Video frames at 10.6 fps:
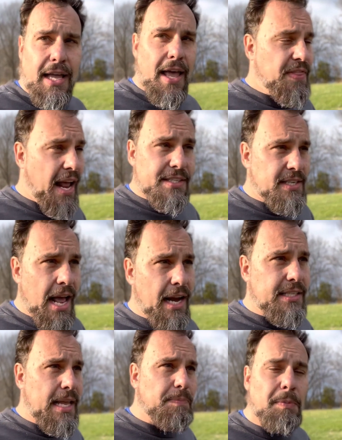and that is not
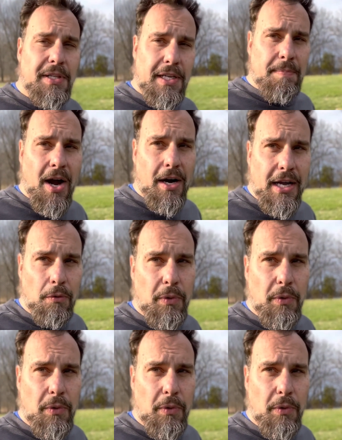acceptable in America.